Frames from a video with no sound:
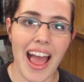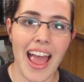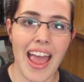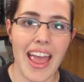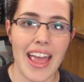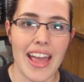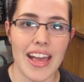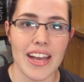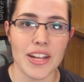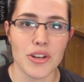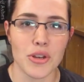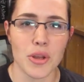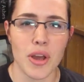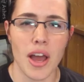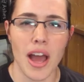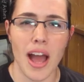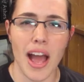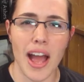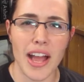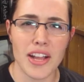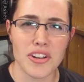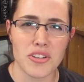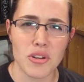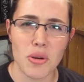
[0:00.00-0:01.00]
And
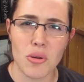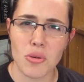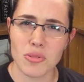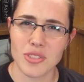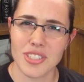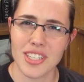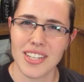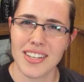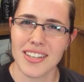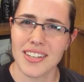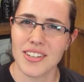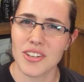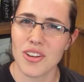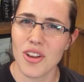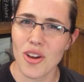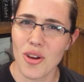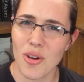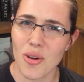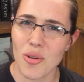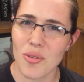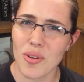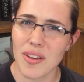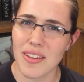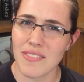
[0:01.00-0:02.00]
I don't
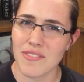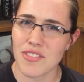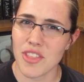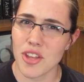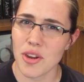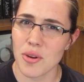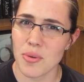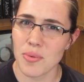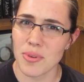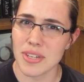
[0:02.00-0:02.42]
know if there